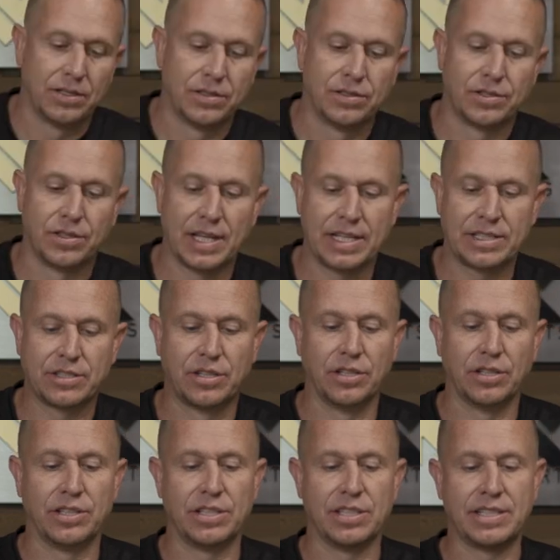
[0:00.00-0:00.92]
so that's
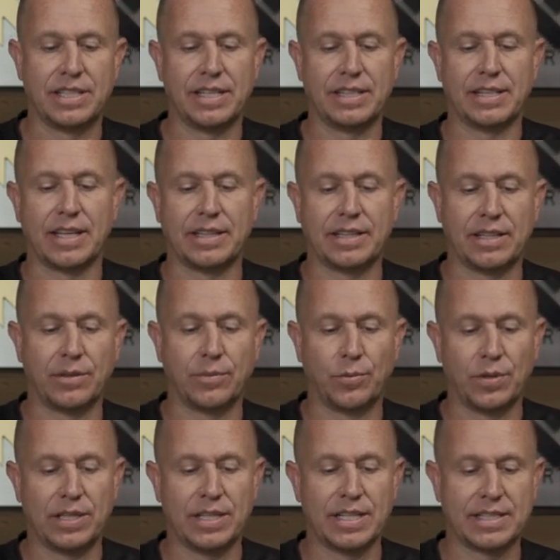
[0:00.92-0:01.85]
good. You see that
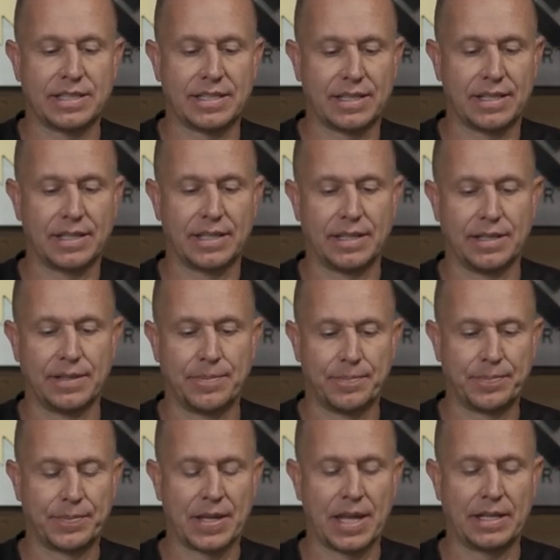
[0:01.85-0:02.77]
when this
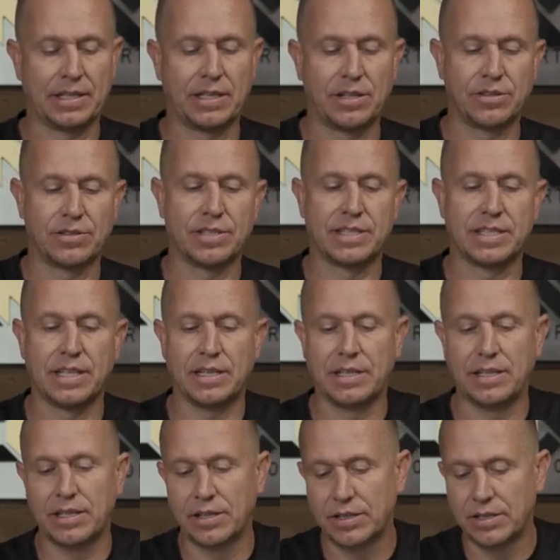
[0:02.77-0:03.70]
headgear is sitting
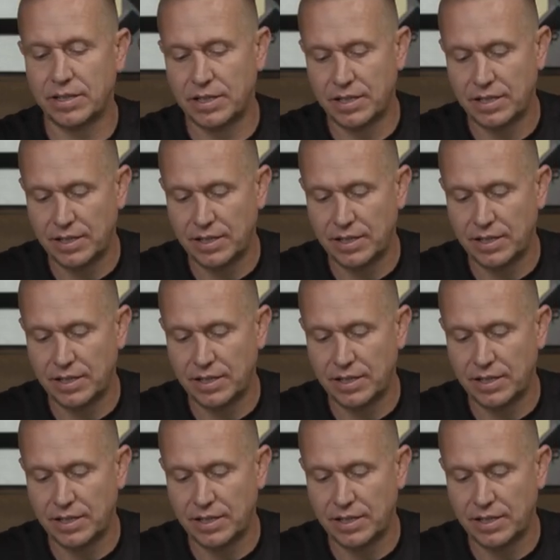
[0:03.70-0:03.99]
here,